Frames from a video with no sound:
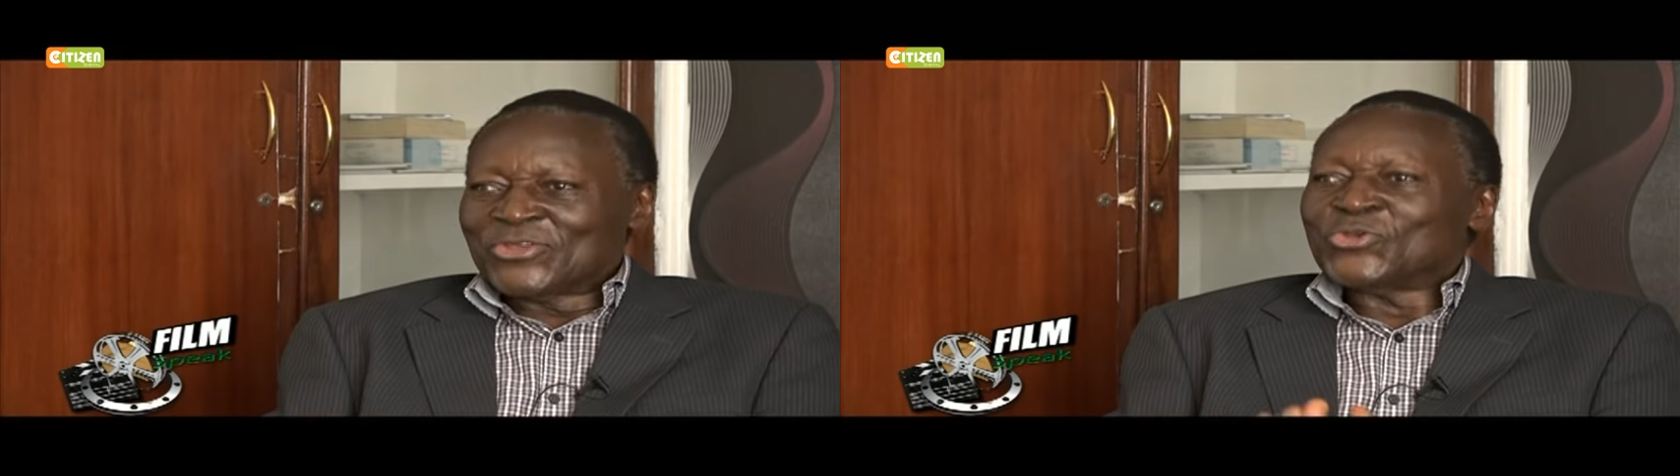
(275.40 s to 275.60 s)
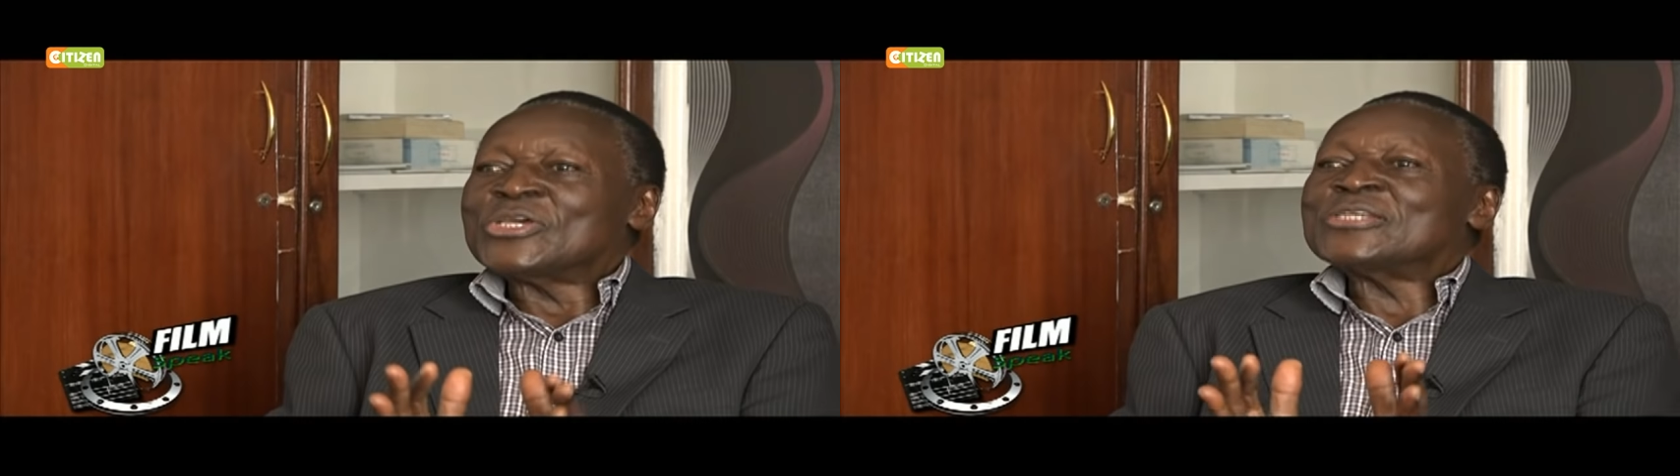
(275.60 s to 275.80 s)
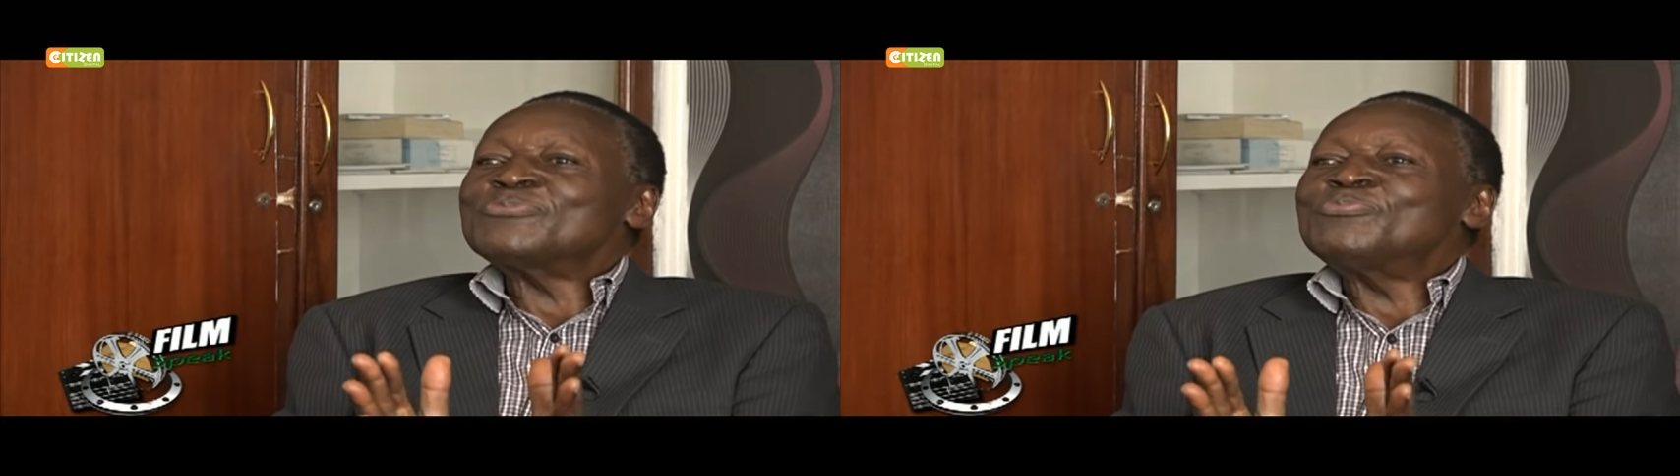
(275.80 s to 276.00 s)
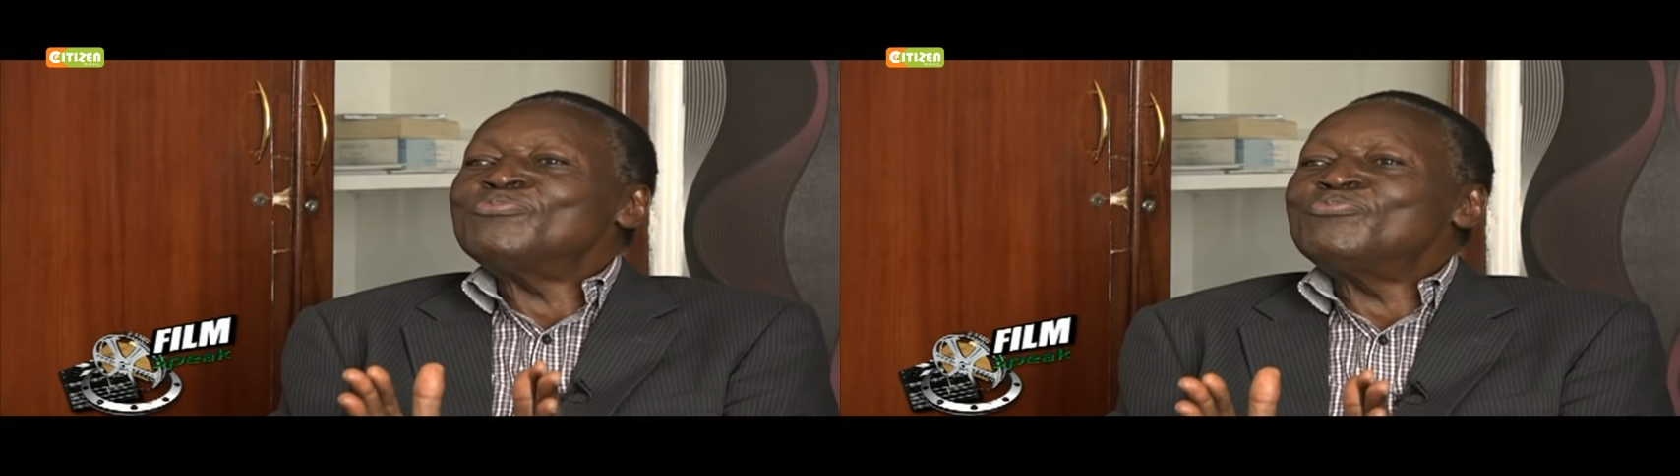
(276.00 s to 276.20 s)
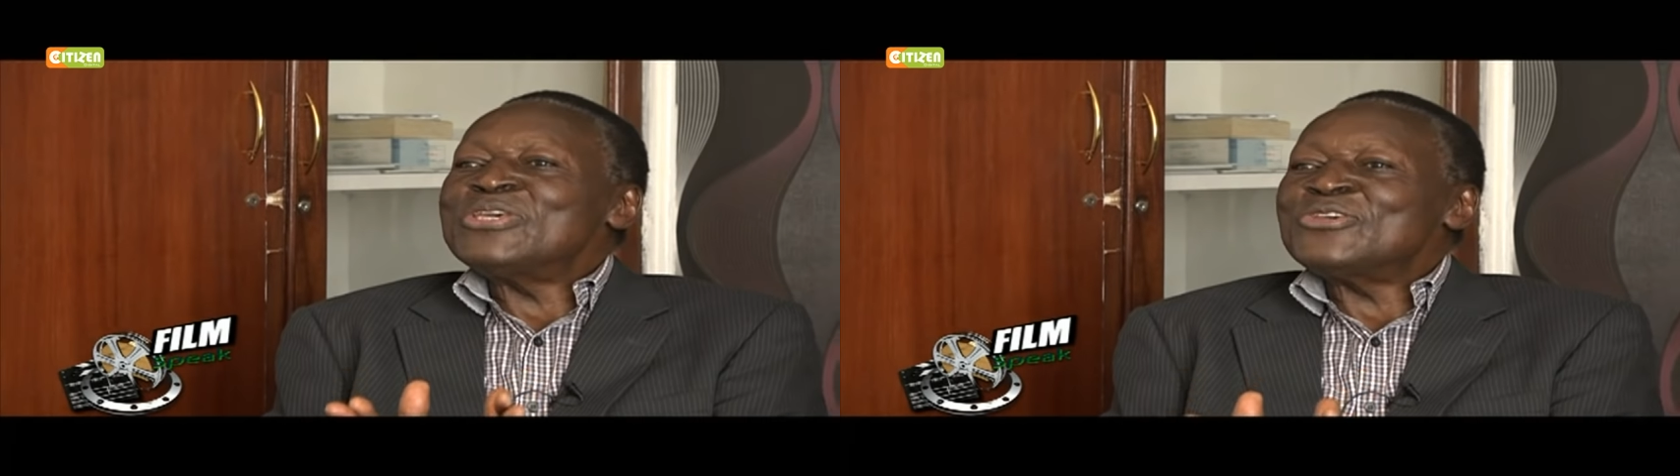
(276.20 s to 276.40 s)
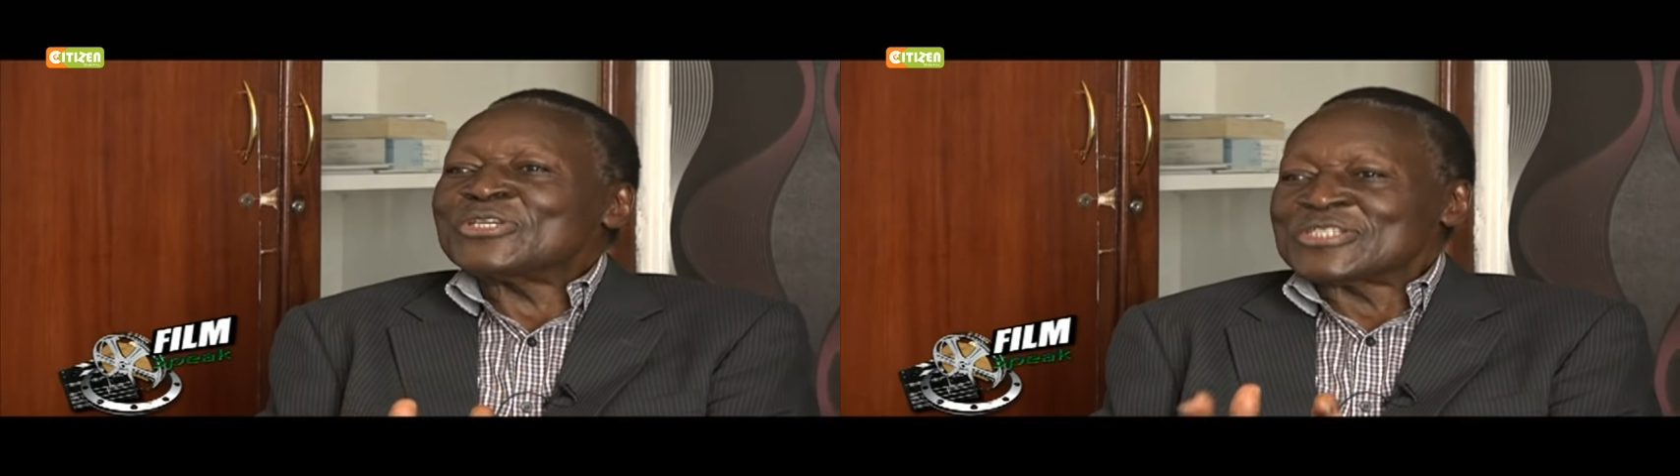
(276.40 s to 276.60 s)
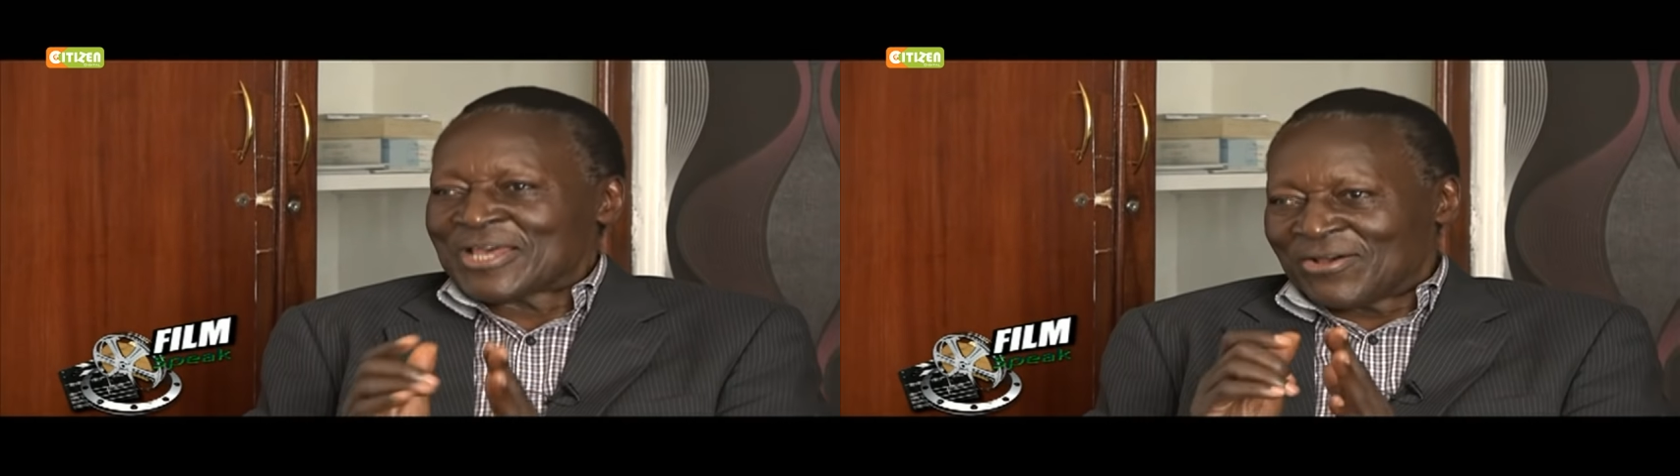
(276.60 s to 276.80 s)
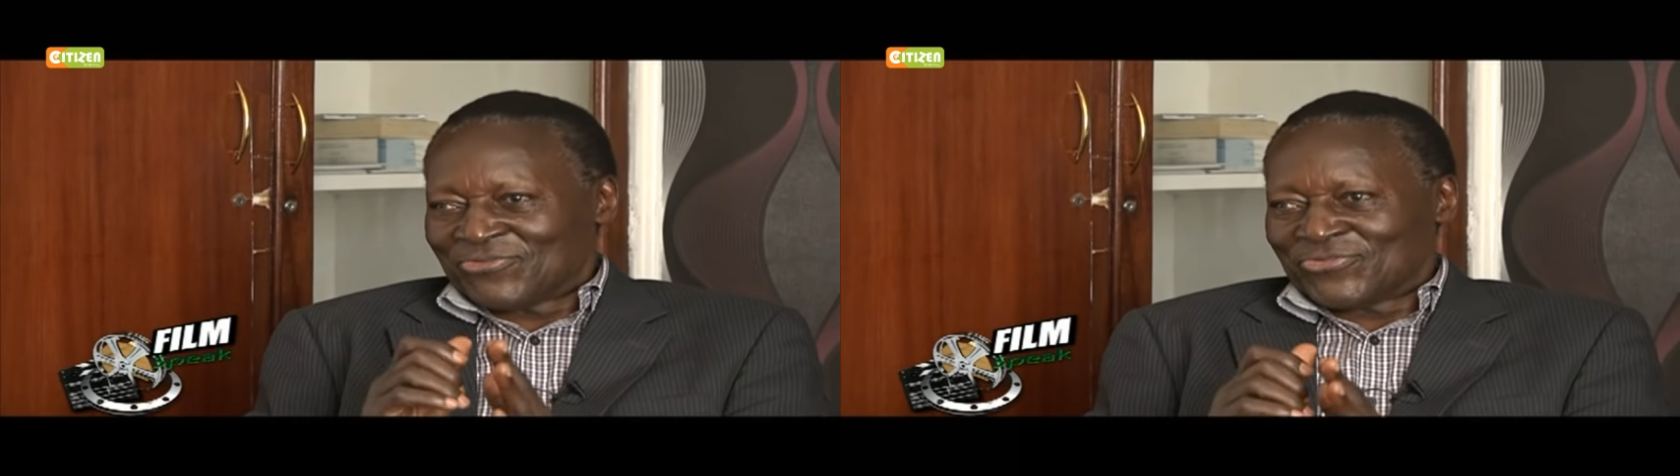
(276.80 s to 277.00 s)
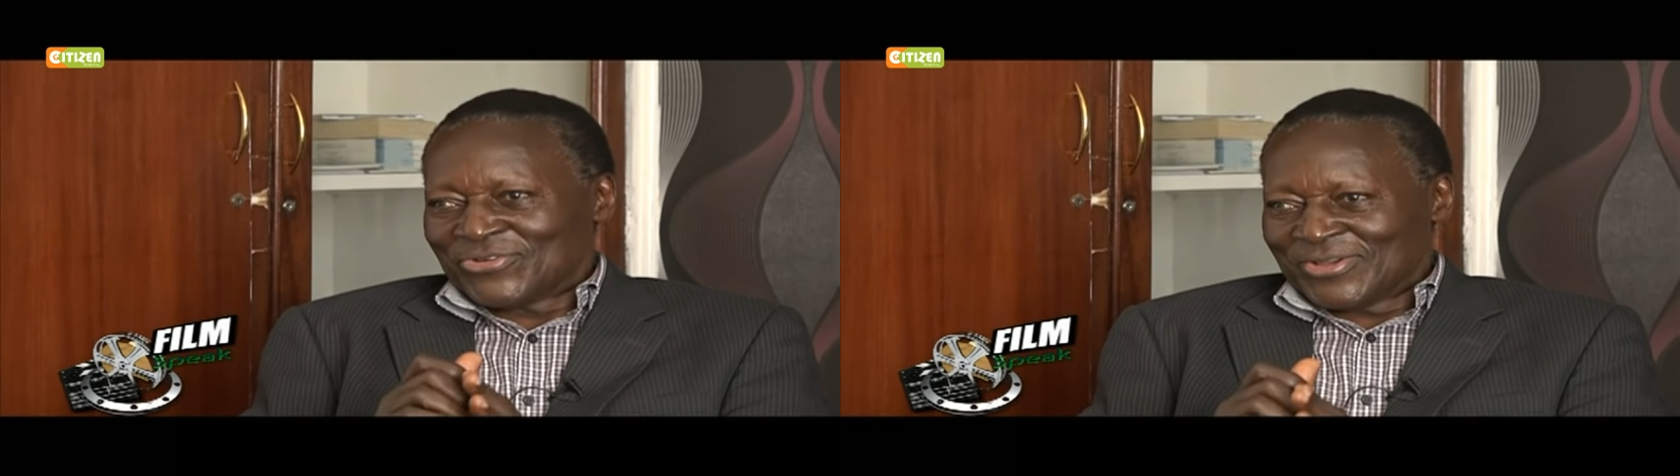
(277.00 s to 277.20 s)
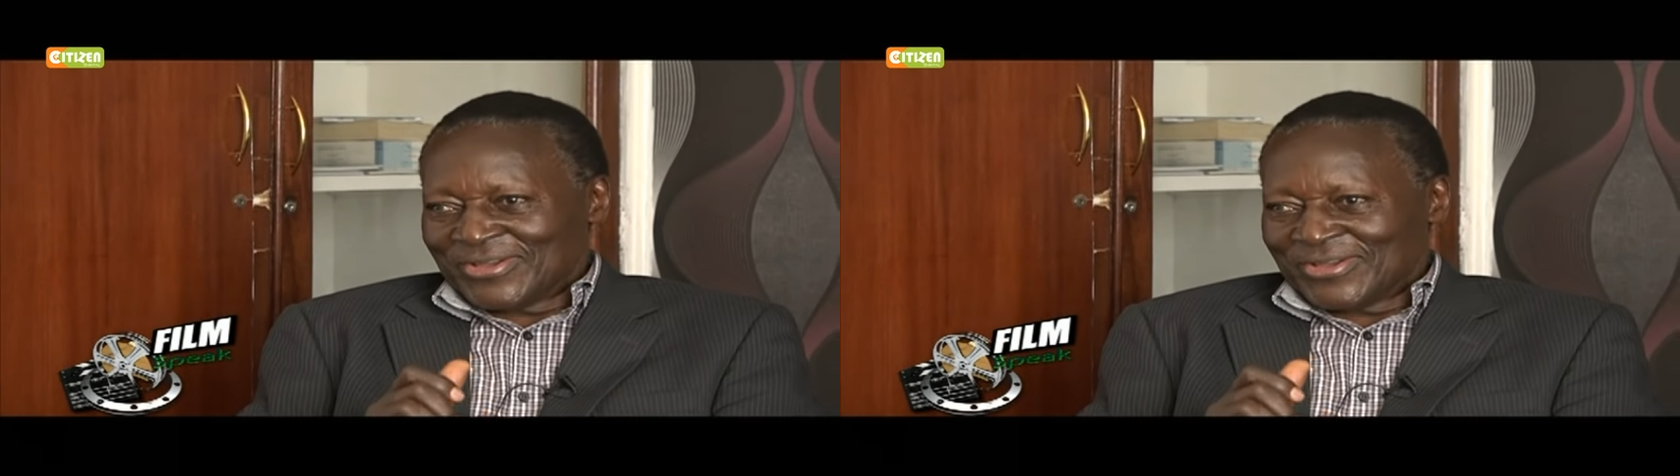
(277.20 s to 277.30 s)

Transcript: You just be yourself.